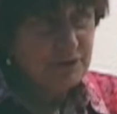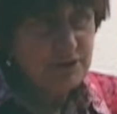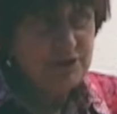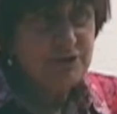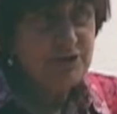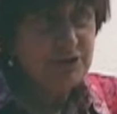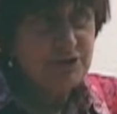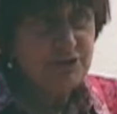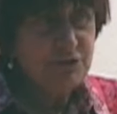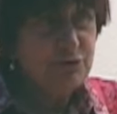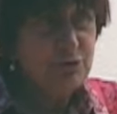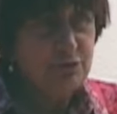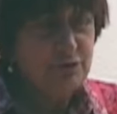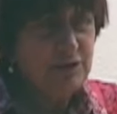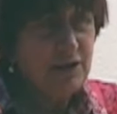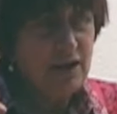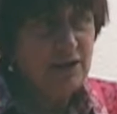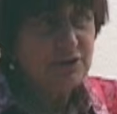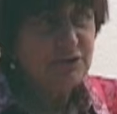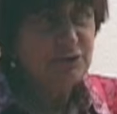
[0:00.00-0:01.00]
this is true,
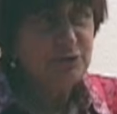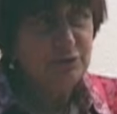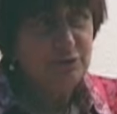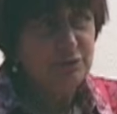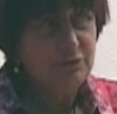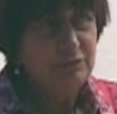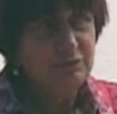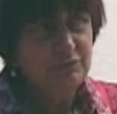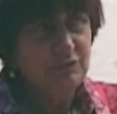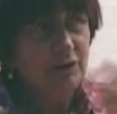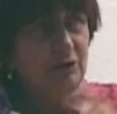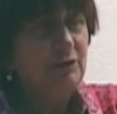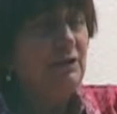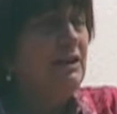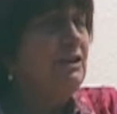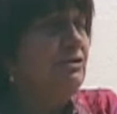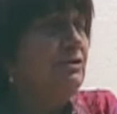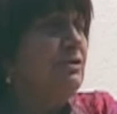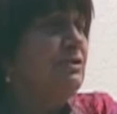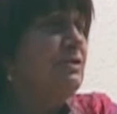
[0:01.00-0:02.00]
there are two
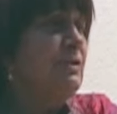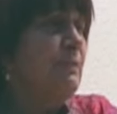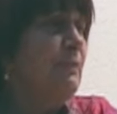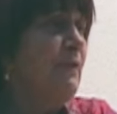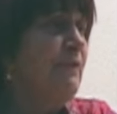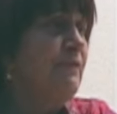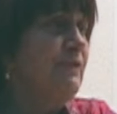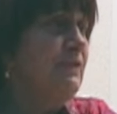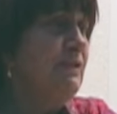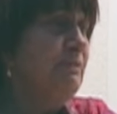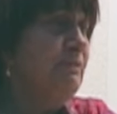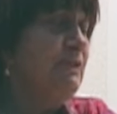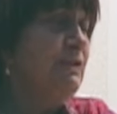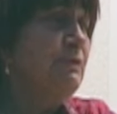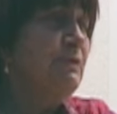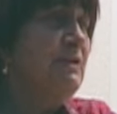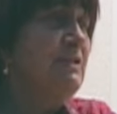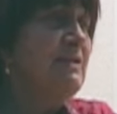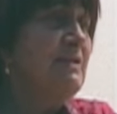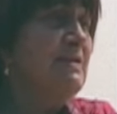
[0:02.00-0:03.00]
relationships
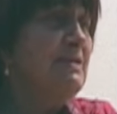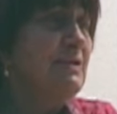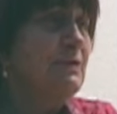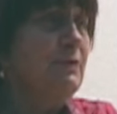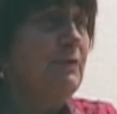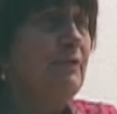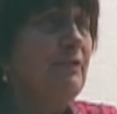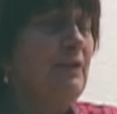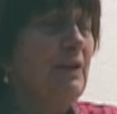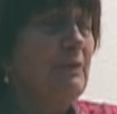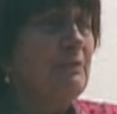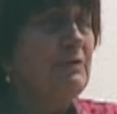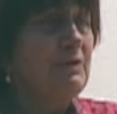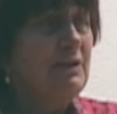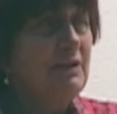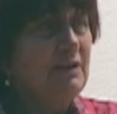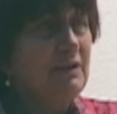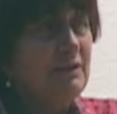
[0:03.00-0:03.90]
between these two films,